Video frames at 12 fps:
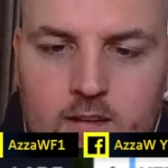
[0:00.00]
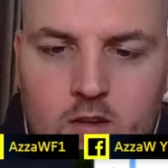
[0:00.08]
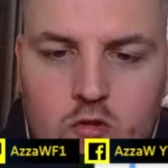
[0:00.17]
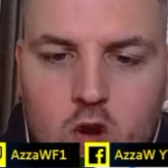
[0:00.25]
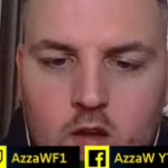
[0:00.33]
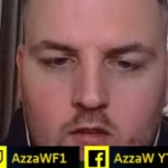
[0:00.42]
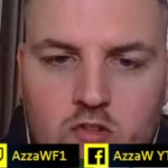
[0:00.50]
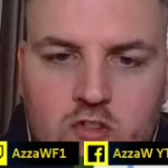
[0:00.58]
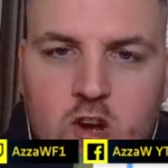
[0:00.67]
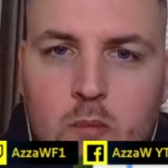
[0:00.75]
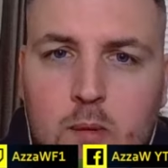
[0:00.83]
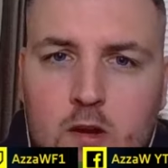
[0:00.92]
Rival's
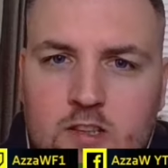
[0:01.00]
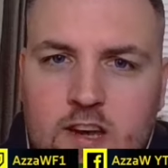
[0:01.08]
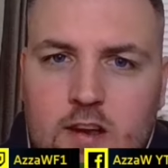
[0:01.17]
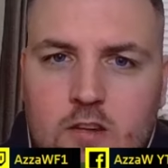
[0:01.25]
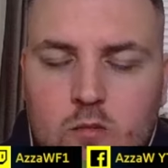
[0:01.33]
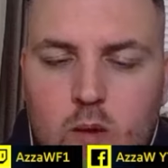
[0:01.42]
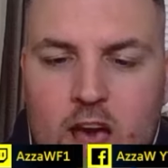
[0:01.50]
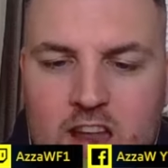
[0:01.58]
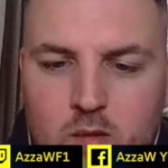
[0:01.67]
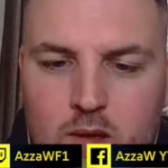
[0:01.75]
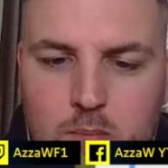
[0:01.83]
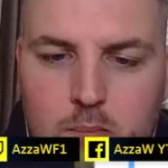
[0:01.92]
still pushing. Where
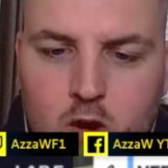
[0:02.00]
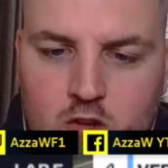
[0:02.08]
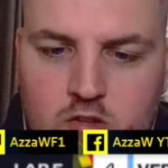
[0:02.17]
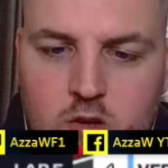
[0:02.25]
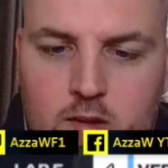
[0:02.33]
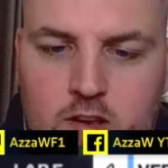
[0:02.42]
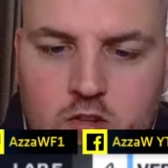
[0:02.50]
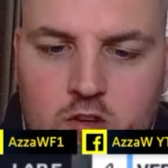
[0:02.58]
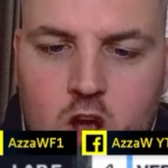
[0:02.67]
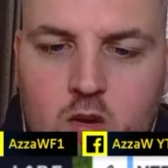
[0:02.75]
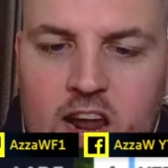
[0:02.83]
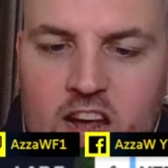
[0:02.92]
do we push? Do we just
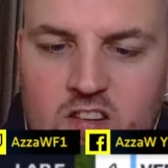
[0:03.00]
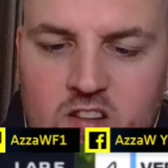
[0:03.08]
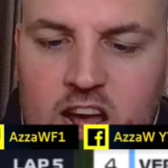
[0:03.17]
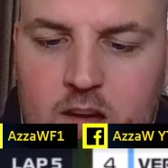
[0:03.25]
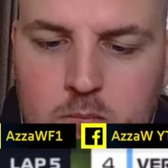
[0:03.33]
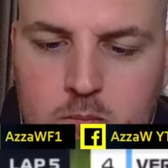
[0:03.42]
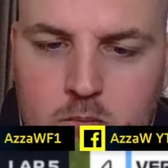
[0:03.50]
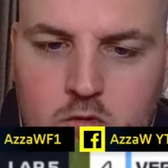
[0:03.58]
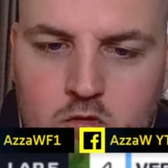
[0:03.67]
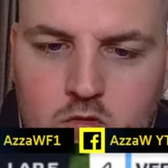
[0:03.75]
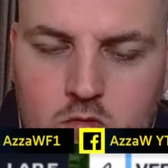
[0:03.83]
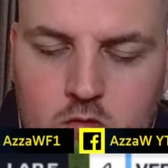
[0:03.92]
go last lap?
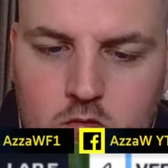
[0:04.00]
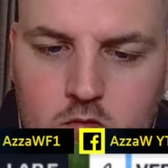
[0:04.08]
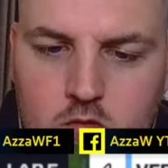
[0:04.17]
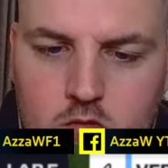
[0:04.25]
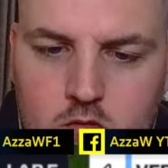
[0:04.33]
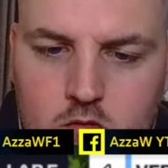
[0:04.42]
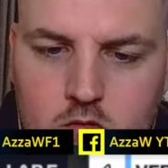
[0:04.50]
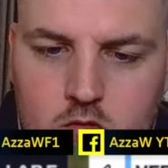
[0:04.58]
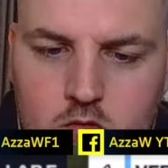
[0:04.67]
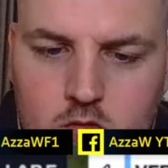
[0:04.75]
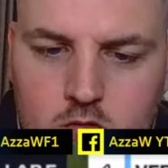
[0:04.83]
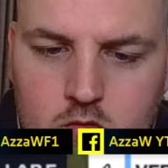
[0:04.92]

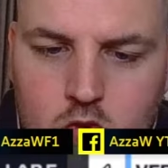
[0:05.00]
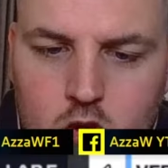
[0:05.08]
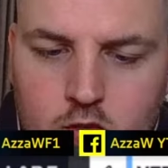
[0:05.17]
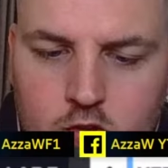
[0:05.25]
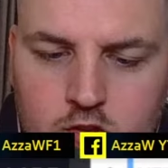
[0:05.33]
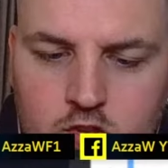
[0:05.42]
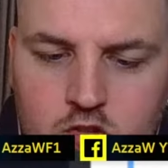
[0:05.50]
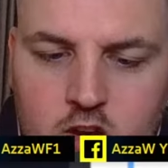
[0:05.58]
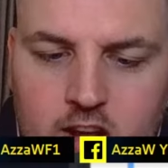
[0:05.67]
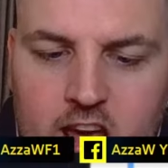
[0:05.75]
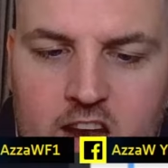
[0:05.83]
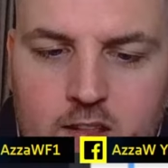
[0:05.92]
Rival's just
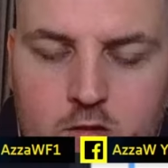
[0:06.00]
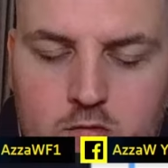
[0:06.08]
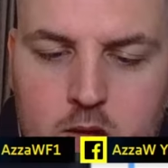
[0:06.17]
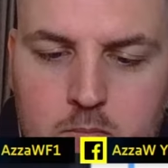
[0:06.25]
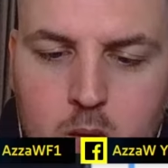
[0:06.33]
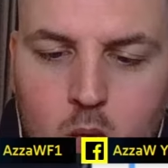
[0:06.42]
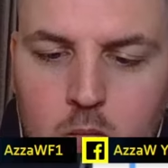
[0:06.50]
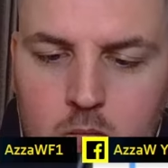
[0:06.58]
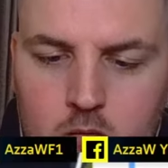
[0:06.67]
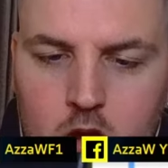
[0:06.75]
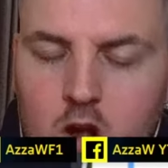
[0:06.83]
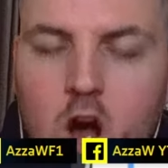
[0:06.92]
got ahead of the Red Bull.
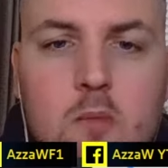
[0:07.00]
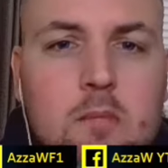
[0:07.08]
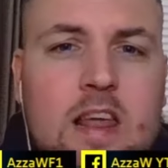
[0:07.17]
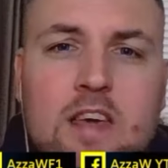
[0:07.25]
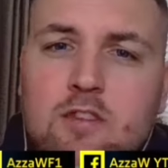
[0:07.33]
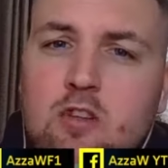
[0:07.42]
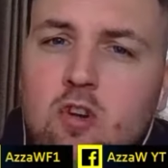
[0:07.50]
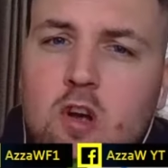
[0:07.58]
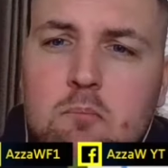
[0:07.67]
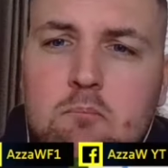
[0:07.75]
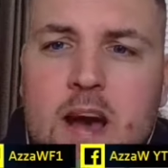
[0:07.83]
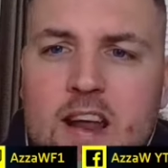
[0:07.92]
I can't believe he took a
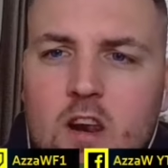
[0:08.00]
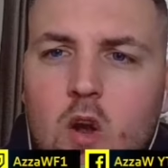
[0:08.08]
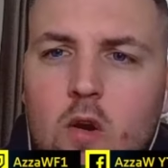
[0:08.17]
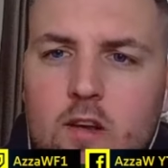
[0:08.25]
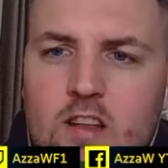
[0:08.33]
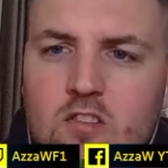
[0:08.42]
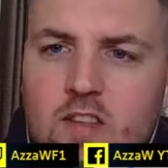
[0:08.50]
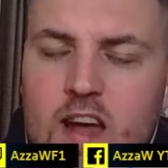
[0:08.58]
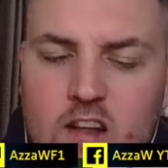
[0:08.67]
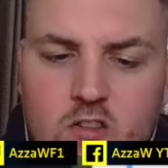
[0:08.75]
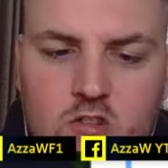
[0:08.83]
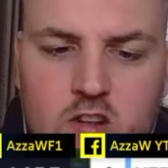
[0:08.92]
bad line into
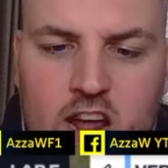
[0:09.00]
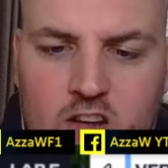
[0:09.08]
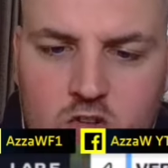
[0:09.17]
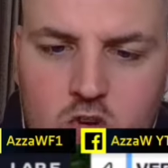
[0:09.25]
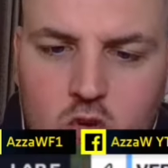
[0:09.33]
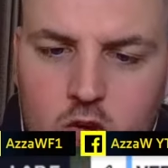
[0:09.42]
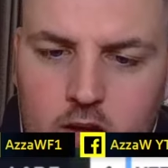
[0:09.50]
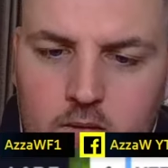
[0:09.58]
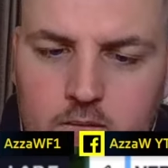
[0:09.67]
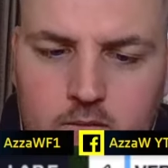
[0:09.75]
that last corner.